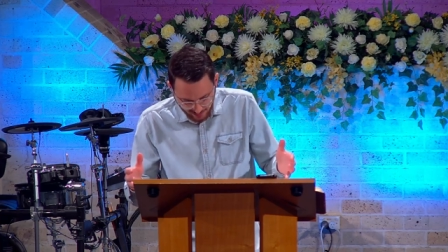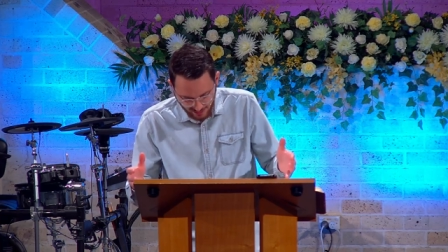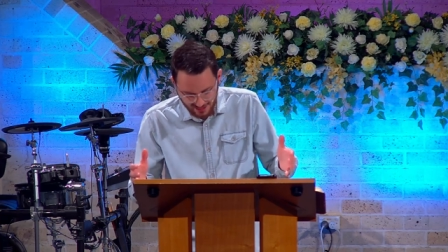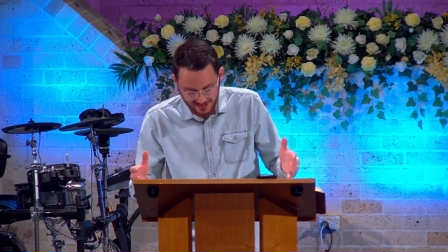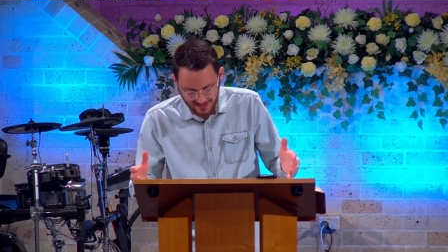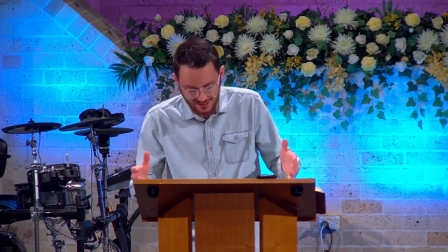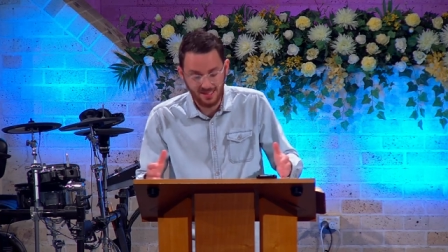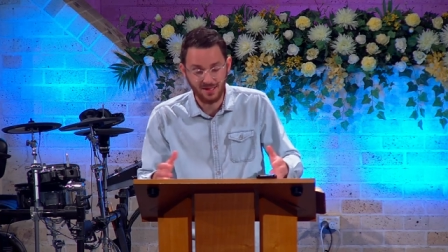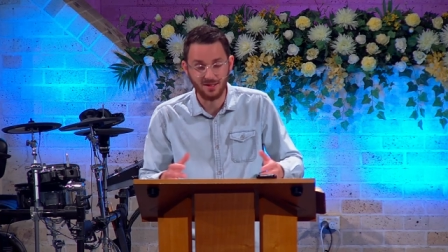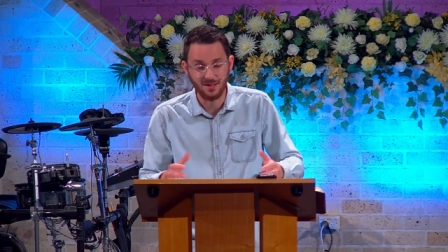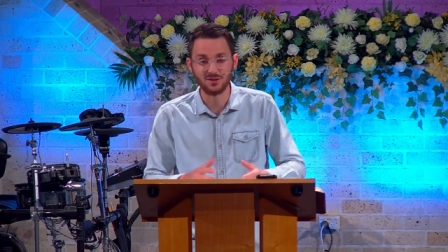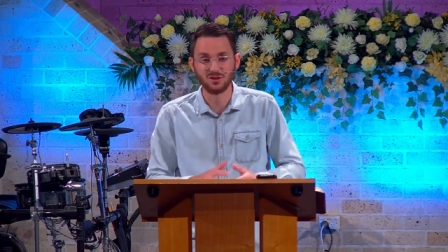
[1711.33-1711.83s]

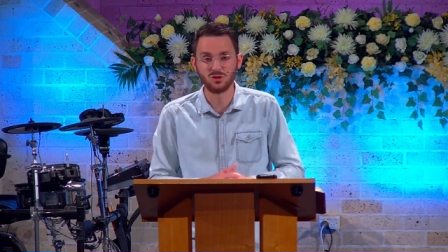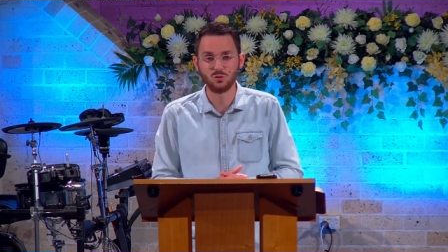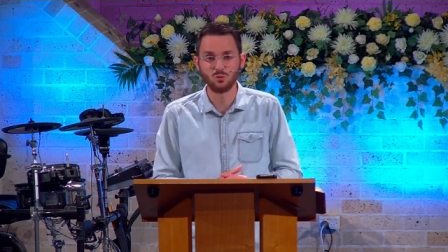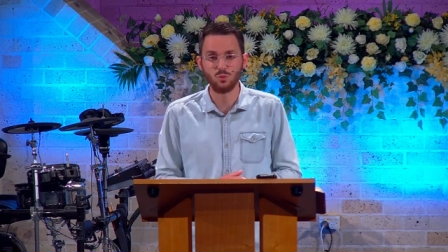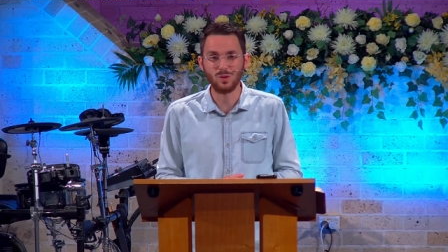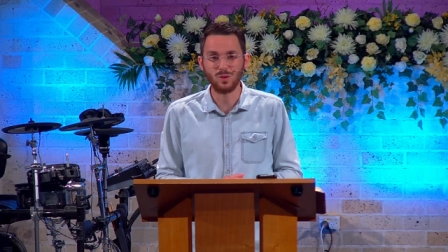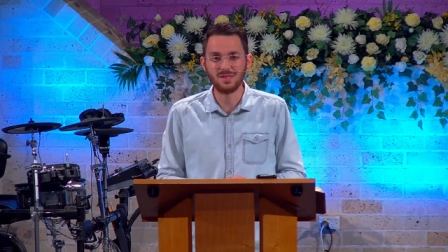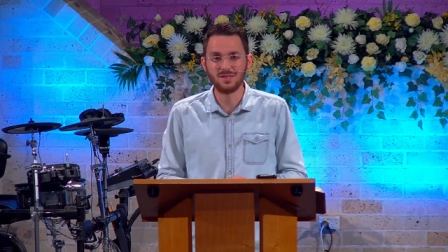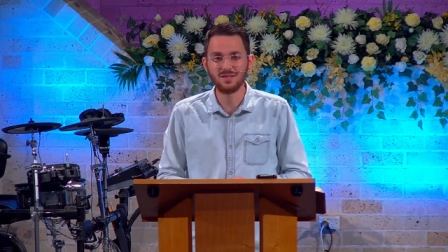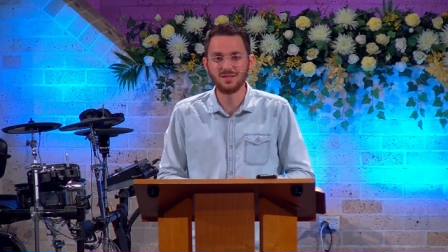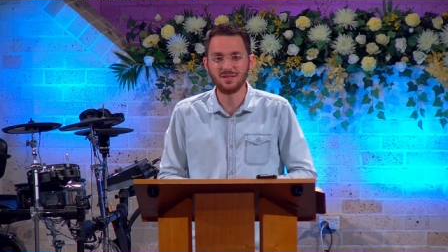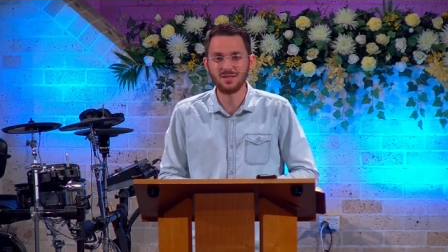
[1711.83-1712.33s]
announced?
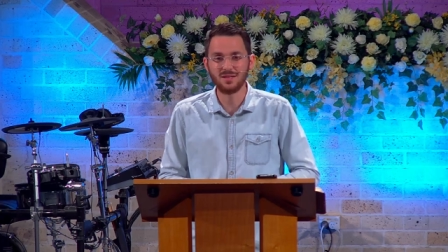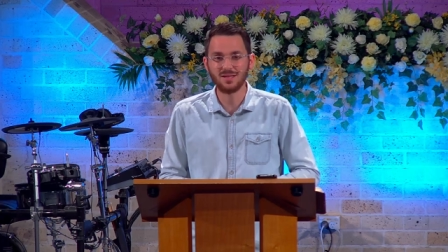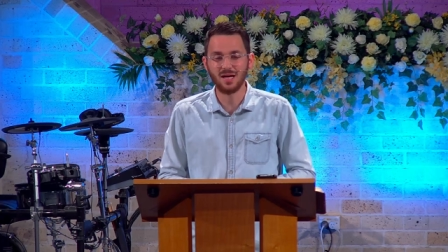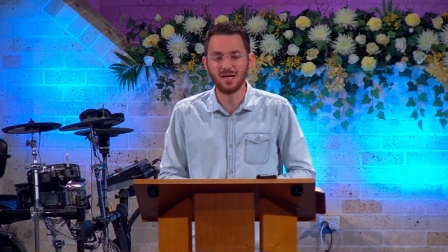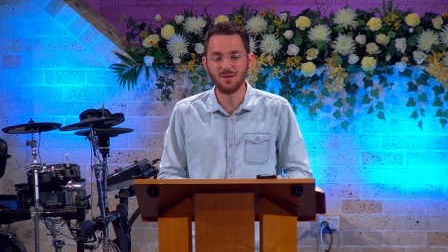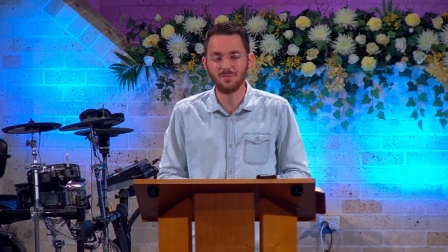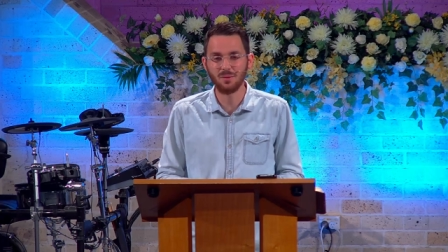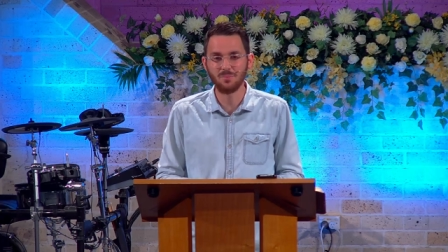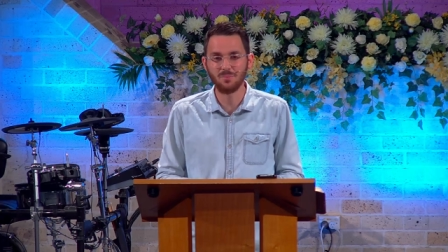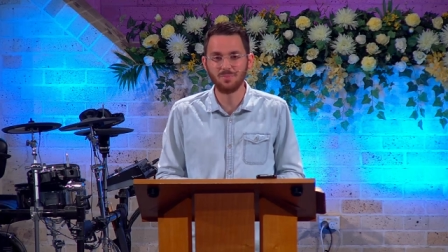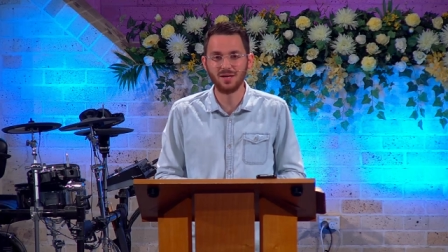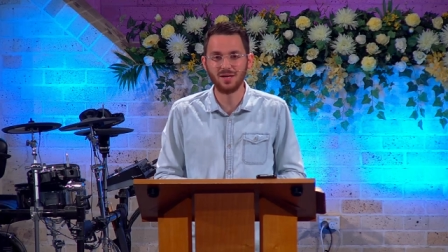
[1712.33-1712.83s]
When did it
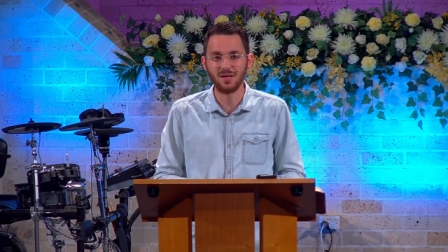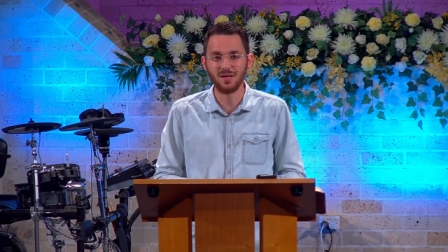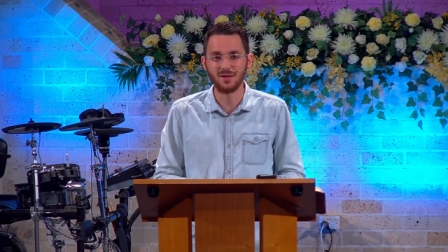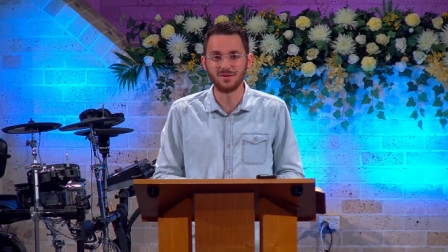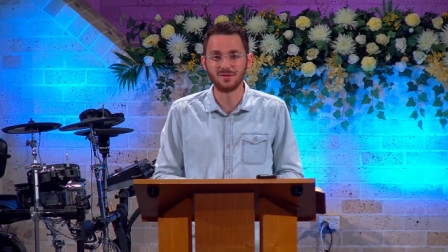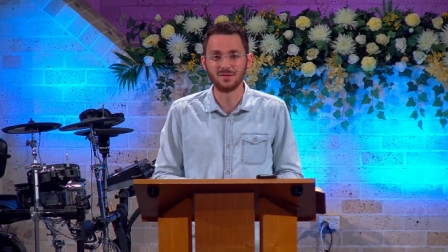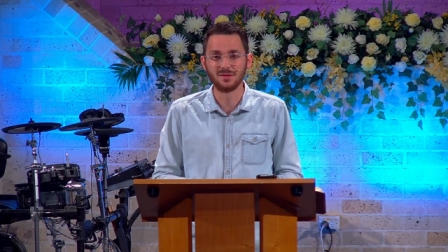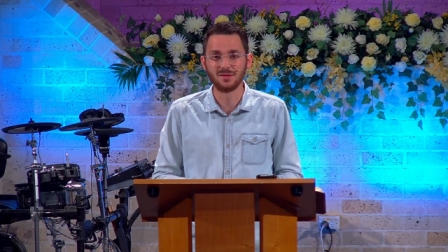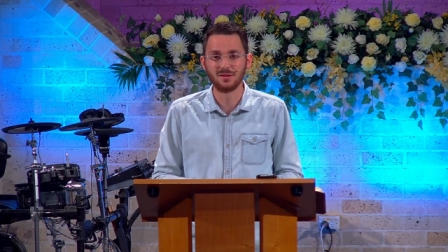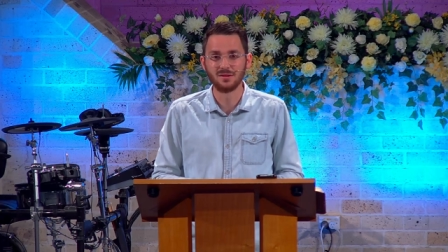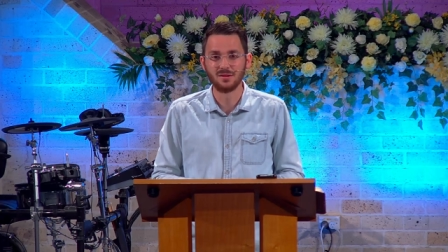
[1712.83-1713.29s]
come about?